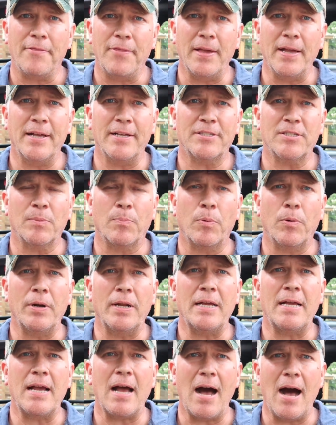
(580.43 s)
think it's a
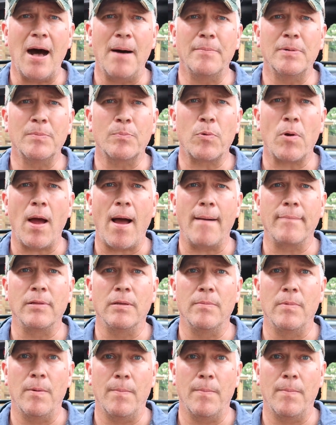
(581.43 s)
pretty common problem